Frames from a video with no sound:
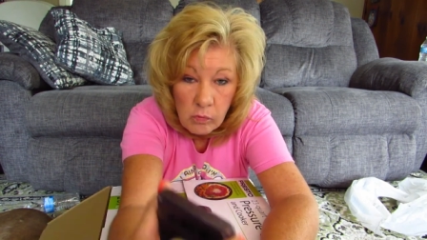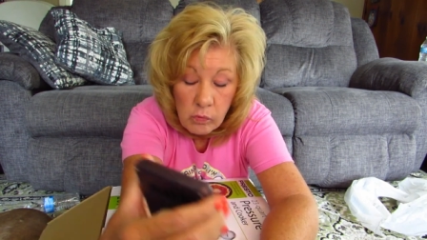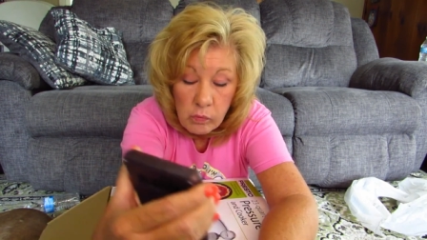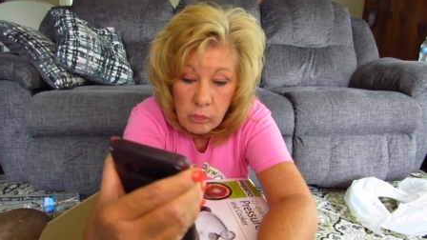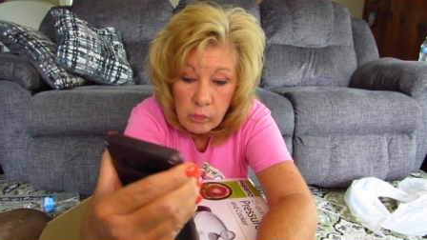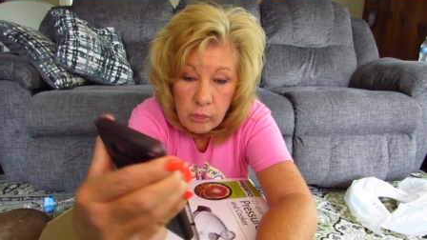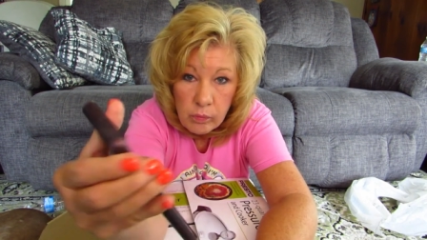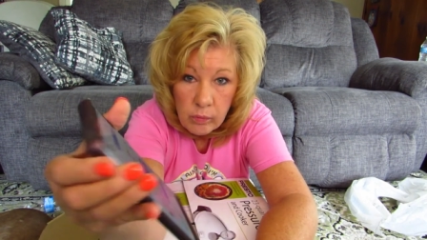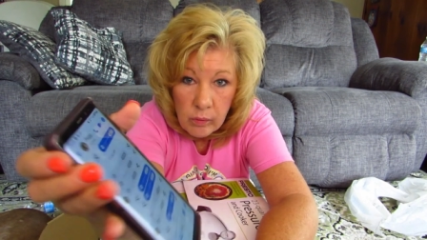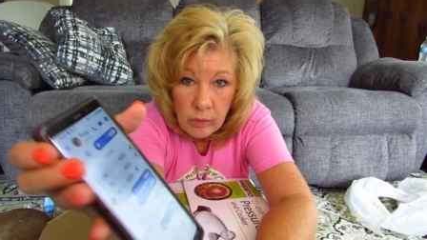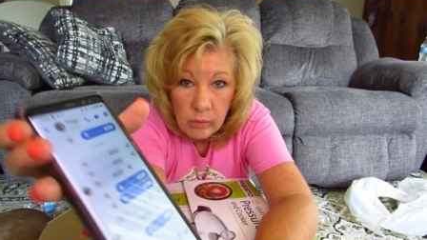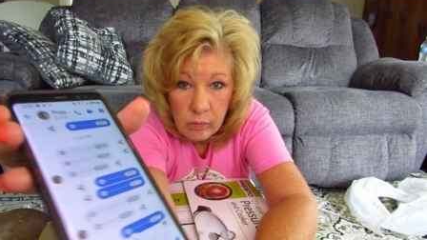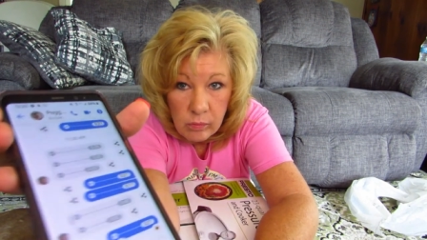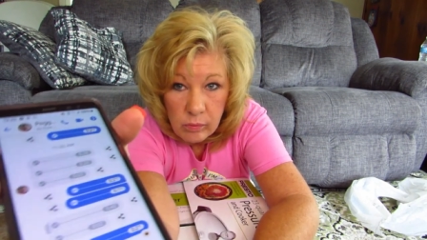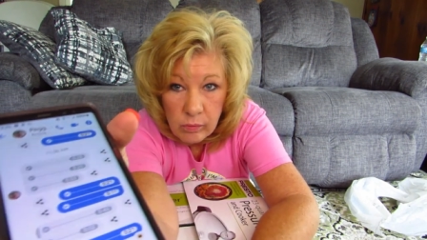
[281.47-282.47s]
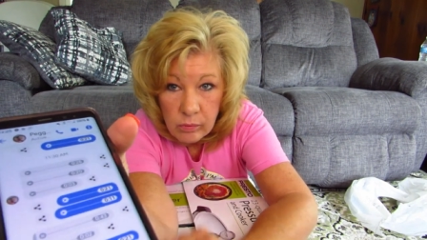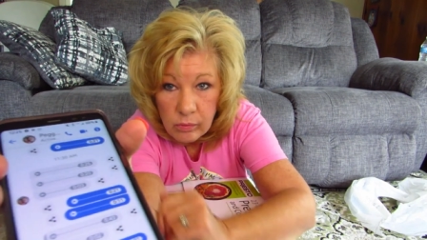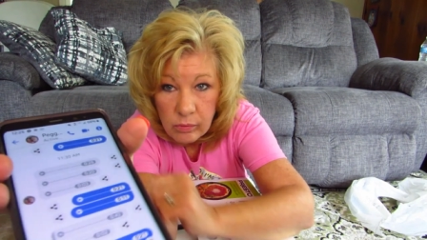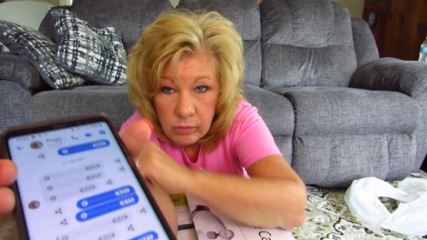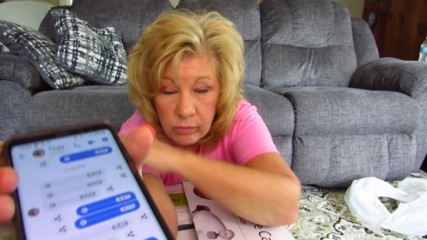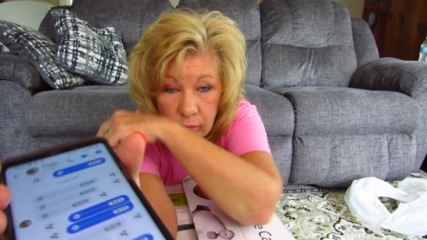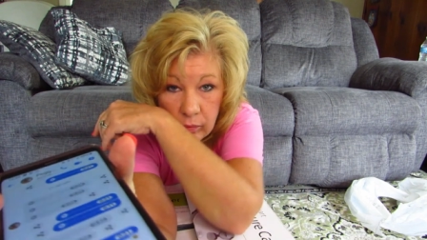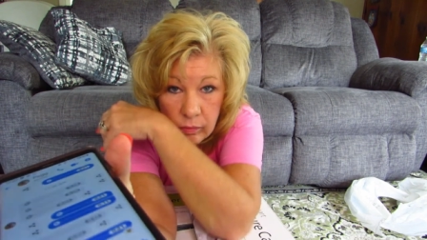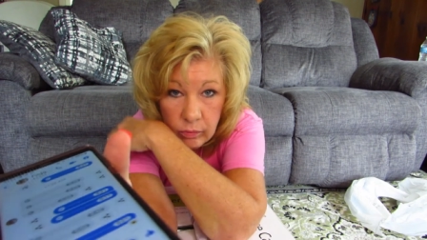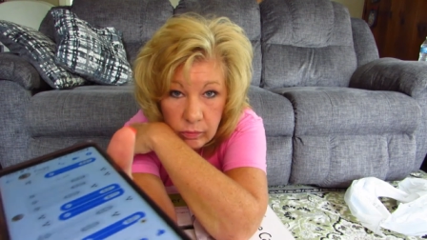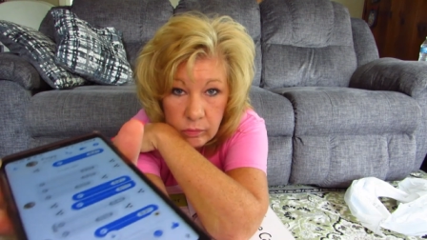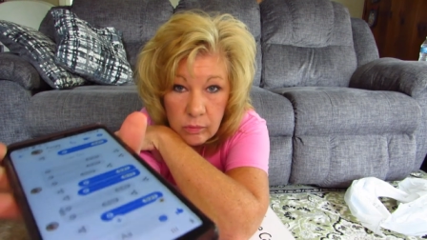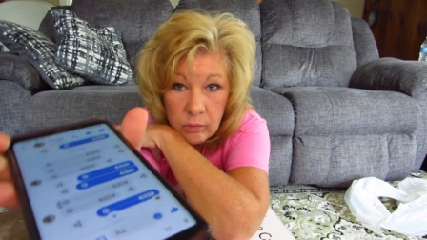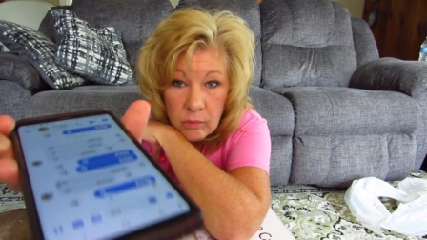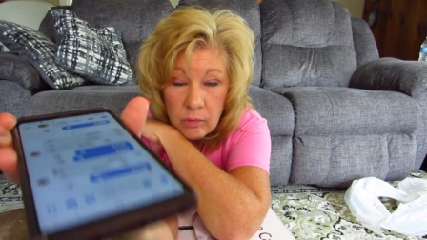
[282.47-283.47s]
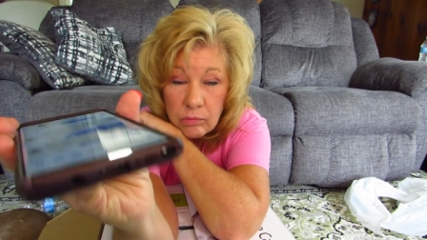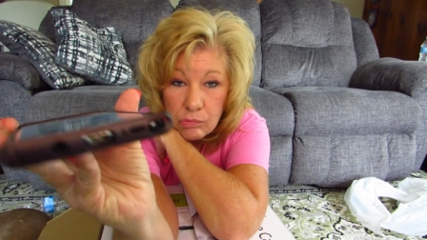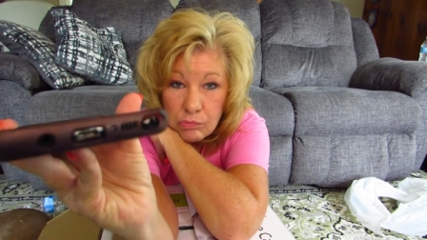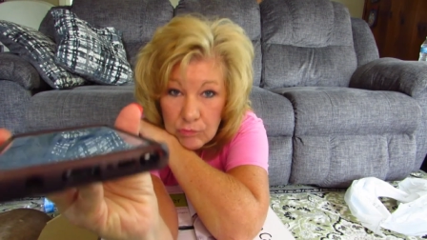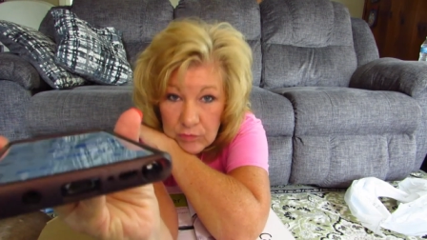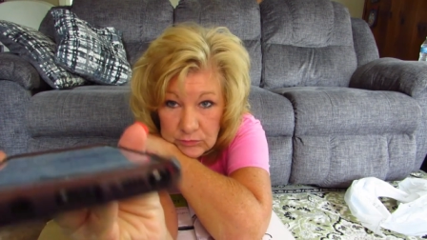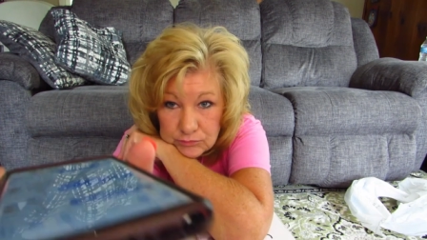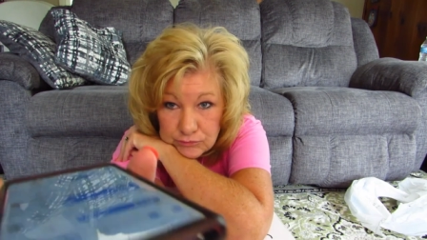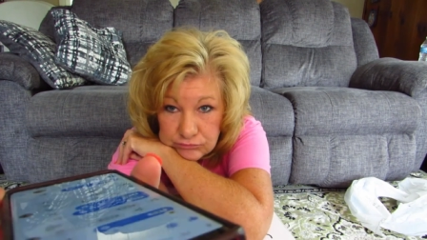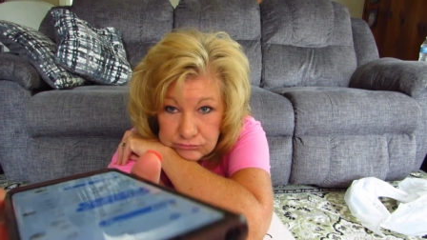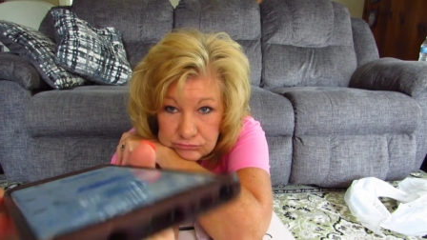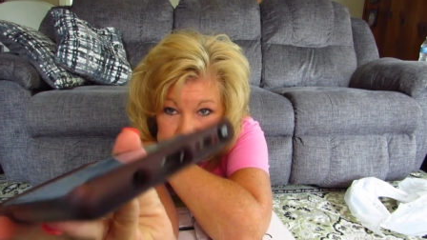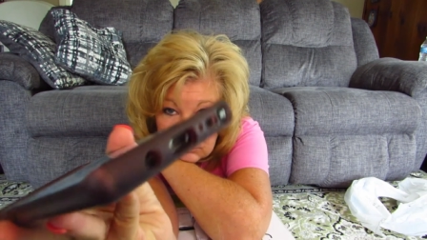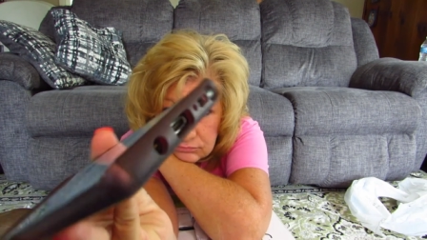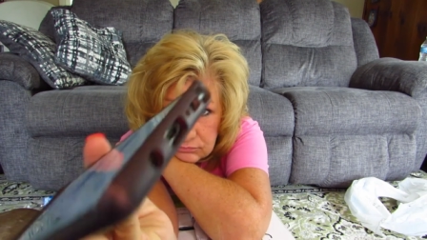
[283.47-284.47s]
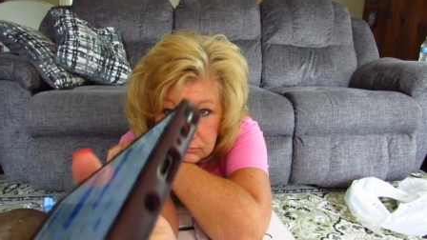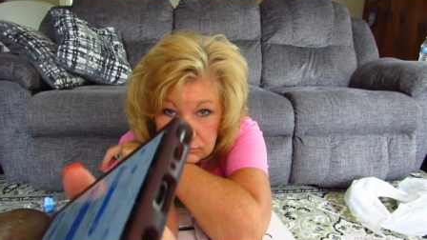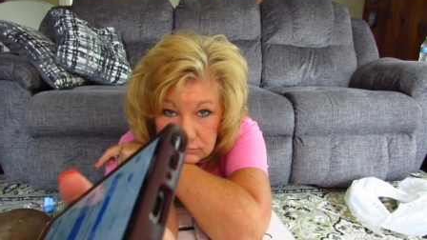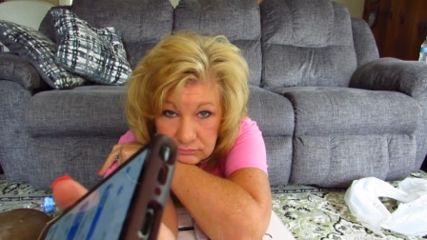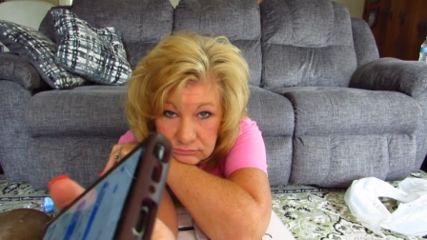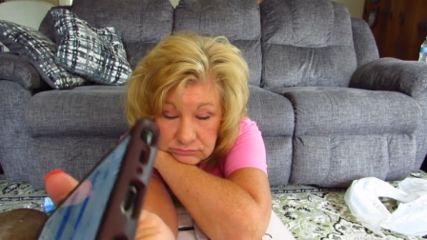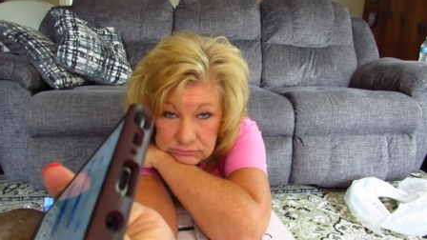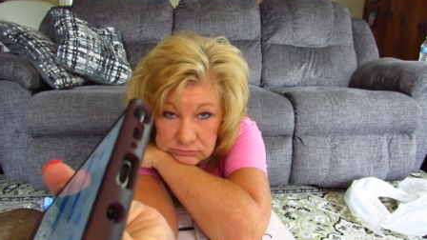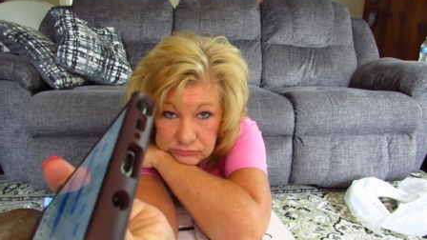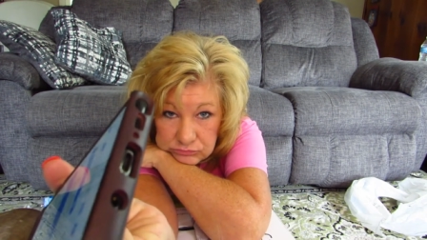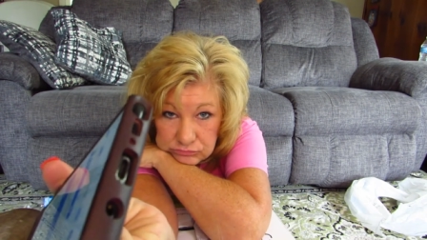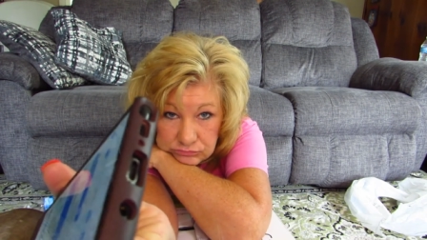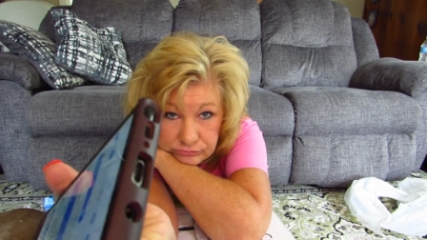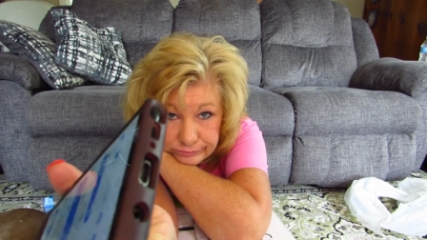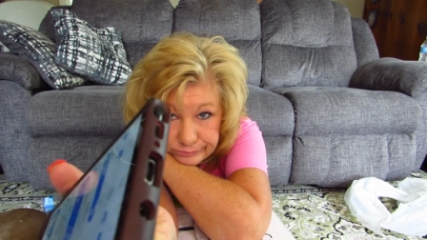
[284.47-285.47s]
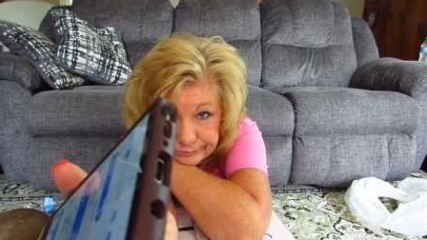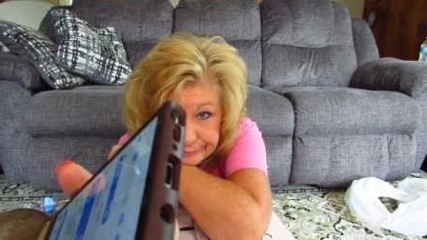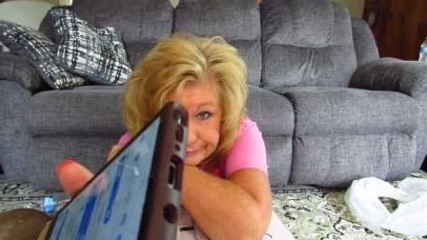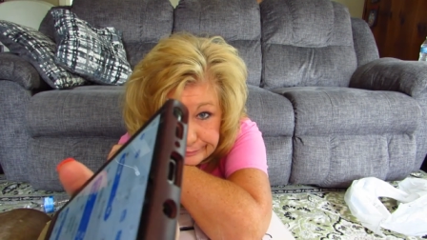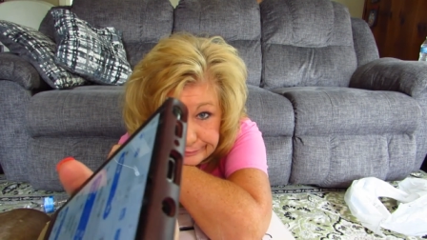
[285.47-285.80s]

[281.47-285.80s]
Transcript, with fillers: Michelle, that is a beautiful canner. It's exactly what you need.